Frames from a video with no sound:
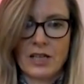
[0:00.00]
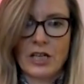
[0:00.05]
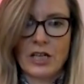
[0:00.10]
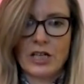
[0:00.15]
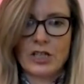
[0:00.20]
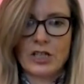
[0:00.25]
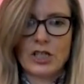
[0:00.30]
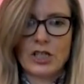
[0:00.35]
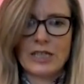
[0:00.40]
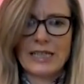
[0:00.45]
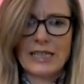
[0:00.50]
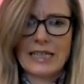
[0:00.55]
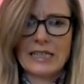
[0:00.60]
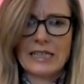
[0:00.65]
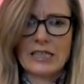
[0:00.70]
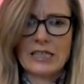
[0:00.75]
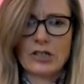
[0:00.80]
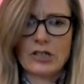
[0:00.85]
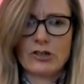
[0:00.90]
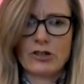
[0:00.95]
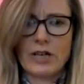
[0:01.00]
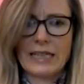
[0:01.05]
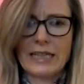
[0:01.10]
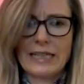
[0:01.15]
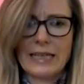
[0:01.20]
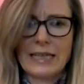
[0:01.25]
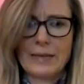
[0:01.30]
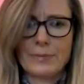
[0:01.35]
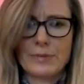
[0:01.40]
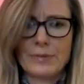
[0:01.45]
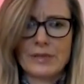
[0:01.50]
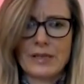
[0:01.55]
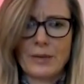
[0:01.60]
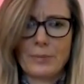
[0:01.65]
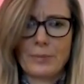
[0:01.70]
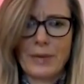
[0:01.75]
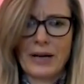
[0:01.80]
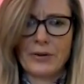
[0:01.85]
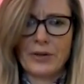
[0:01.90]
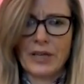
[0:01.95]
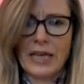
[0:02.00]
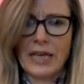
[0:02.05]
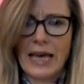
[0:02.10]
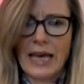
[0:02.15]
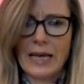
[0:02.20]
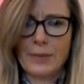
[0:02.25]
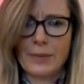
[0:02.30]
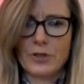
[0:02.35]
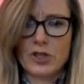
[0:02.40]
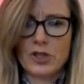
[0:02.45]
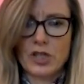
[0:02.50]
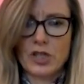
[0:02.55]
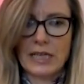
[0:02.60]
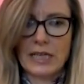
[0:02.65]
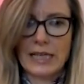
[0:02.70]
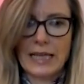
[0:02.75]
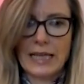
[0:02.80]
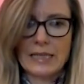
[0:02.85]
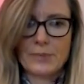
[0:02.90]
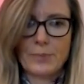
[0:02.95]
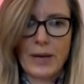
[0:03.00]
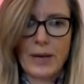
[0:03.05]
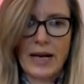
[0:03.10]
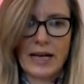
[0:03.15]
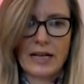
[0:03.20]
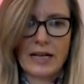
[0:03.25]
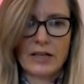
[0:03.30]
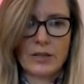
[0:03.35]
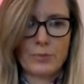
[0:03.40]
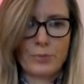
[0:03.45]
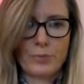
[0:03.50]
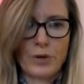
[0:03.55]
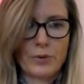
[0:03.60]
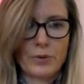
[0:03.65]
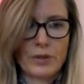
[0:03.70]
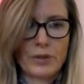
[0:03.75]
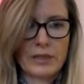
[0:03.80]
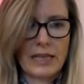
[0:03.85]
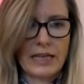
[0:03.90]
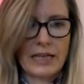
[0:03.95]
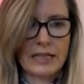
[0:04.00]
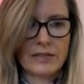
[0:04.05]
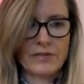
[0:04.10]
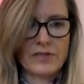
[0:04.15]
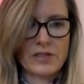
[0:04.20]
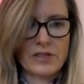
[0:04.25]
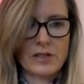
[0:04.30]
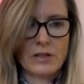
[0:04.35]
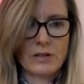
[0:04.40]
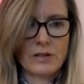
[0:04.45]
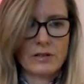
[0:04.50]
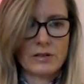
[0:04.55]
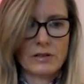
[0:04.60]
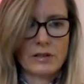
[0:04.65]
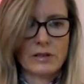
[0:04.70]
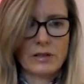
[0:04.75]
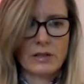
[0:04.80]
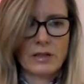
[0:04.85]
She licked her dry lips, her mouth agape as she glanced back at the broken line of salt.